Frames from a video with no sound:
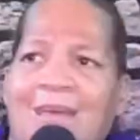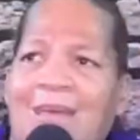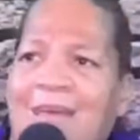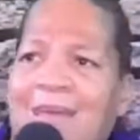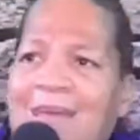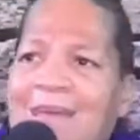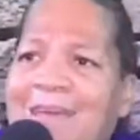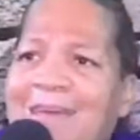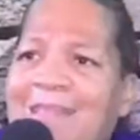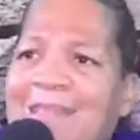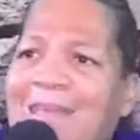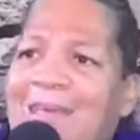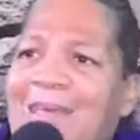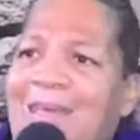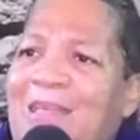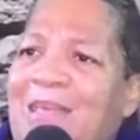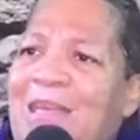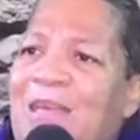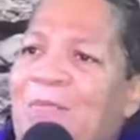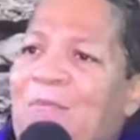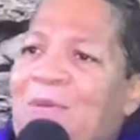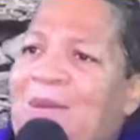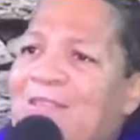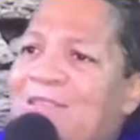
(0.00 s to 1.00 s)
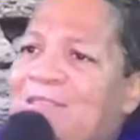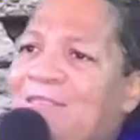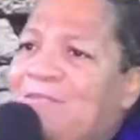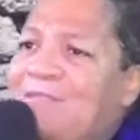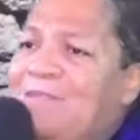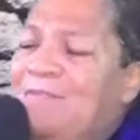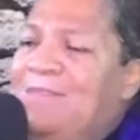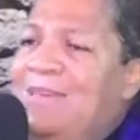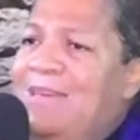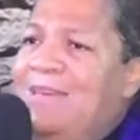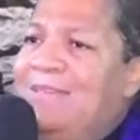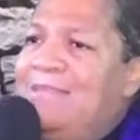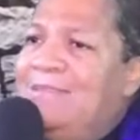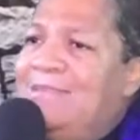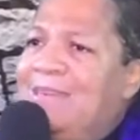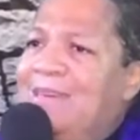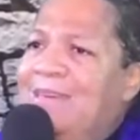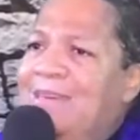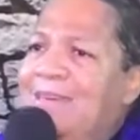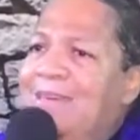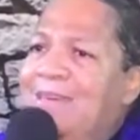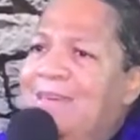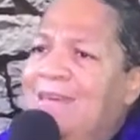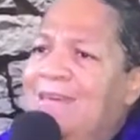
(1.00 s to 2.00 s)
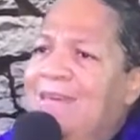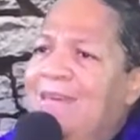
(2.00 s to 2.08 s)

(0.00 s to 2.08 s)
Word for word: And, and he went to him and he said,